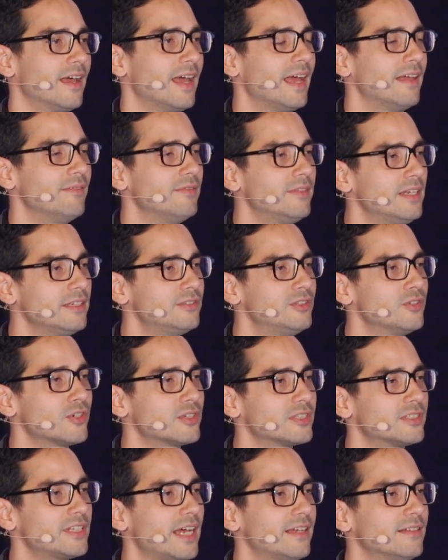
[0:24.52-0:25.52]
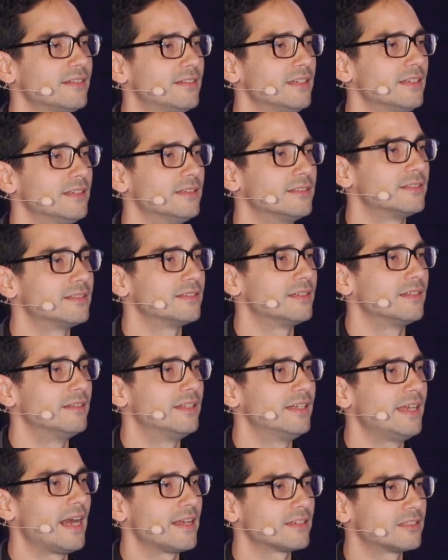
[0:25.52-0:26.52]
And this neuroscientist
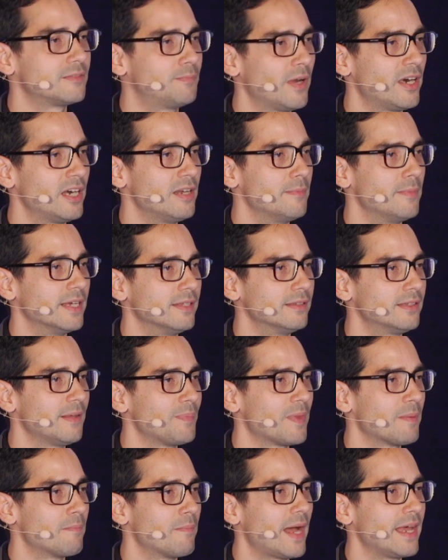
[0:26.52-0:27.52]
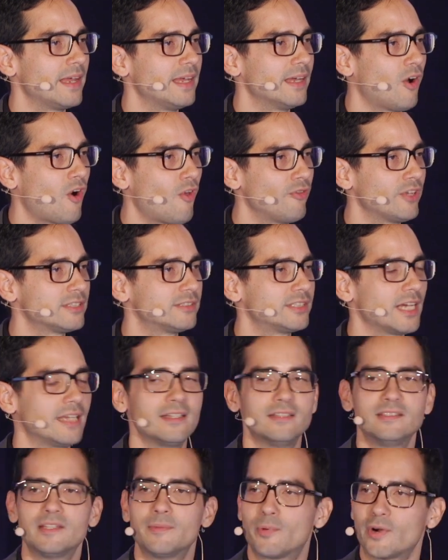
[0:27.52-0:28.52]
did an experiment by
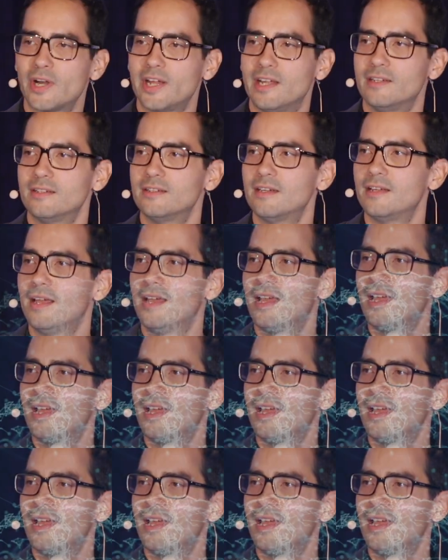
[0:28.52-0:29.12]
understanding the brain.